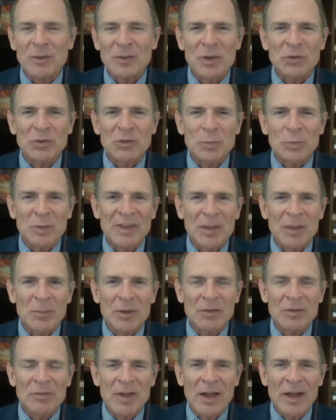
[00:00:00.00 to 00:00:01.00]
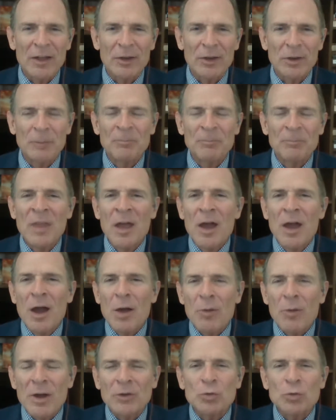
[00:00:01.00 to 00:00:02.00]
in the Mesopotamian Valley
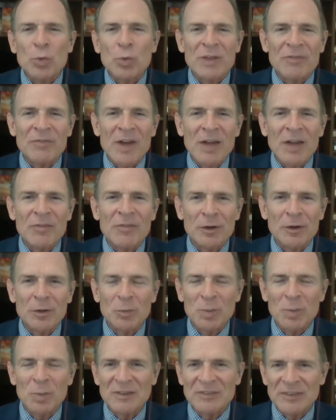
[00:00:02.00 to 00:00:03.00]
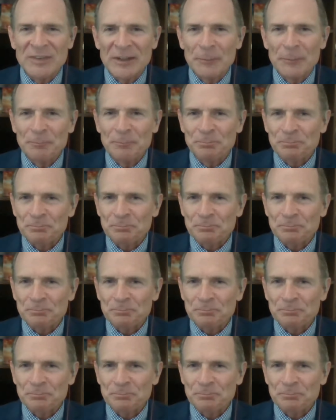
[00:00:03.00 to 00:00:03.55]
around 2500 BC.